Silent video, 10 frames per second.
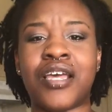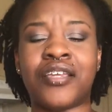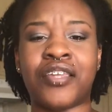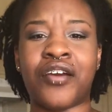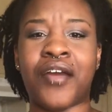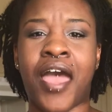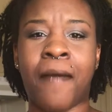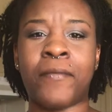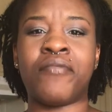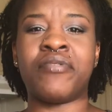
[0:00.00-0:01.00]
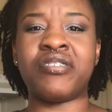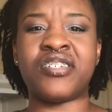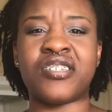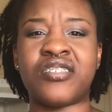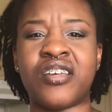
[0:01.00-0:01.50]
they're happy with
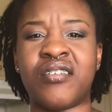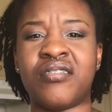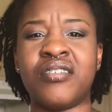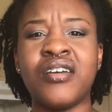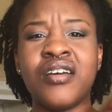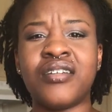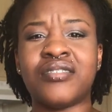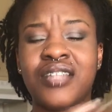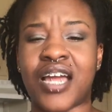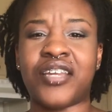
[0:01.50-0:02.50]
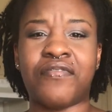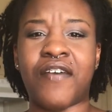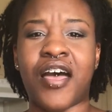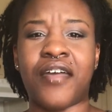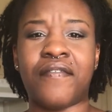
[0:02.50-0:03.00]
just their 9 to
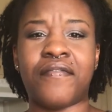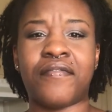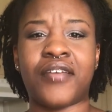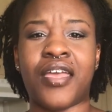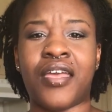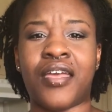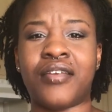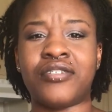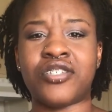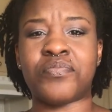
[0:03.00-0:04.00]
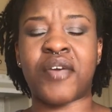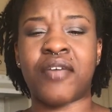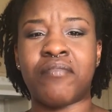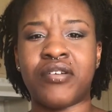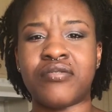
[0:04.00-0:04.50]
5 and just
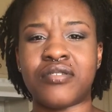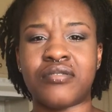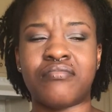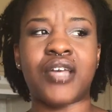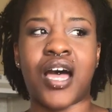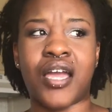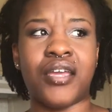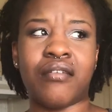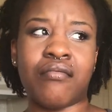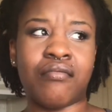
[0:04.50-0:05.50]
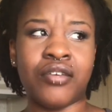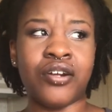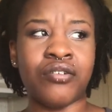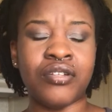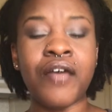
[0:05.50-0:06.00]
paying bills and dying,
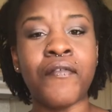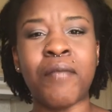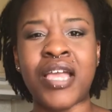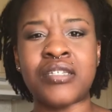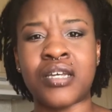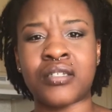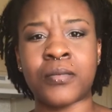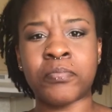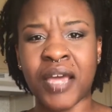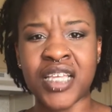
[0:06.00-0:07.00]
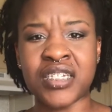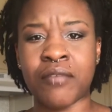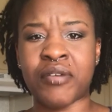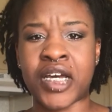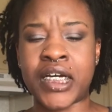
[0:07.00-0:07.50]
living paycheck to
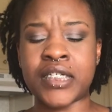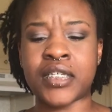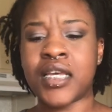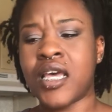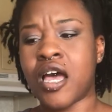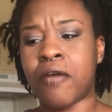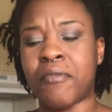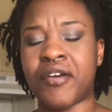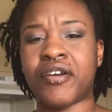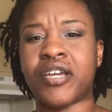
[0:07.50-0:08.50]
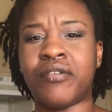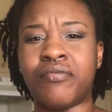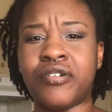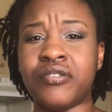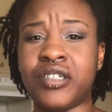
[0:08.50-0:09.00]
paycheck, because America
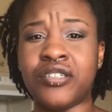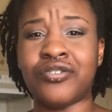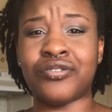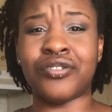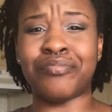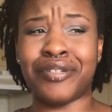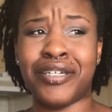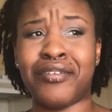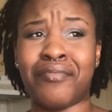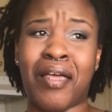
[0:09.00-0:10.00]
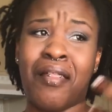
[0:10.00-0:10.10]
will lead you to believe